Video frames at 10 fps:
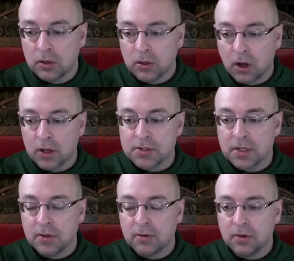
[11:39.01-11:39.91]

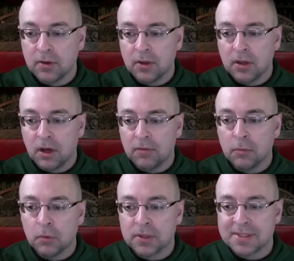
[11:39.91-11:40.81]
content of the
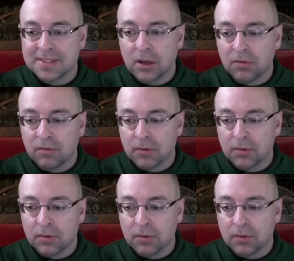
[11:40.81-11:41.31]
book itself.